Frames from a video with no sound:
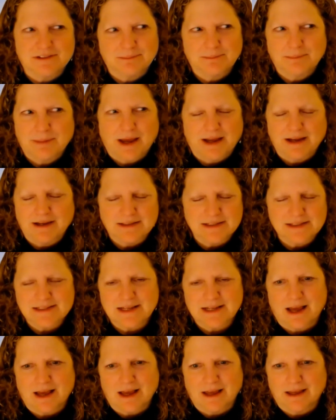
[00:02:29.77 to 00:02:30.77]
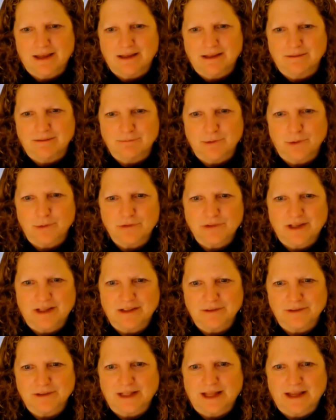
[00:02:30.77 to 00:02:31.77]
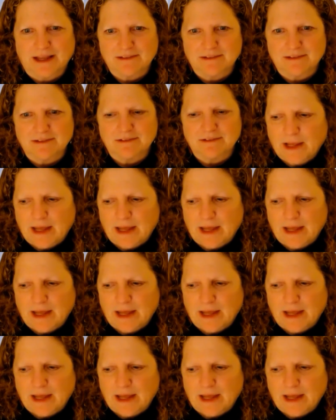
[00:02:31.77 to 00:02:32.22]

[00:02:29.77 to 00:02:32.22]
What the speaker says: pie in the sky and rose-colored glasses?